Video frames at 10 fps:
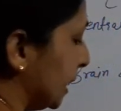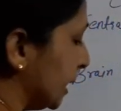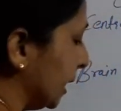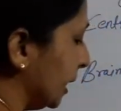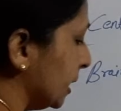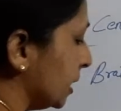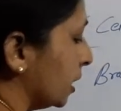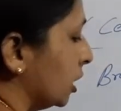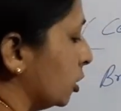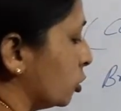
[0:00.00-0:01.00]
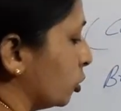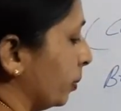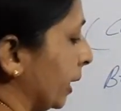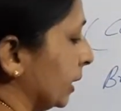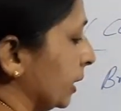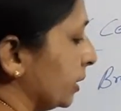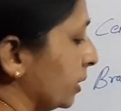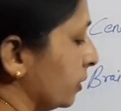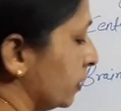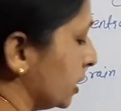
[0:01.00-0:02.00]
SNS, somatic
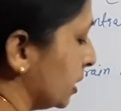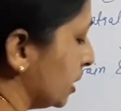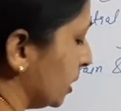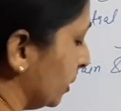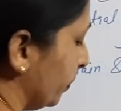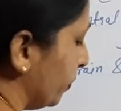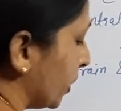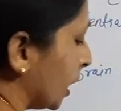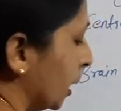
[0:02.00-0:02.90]
nervous system,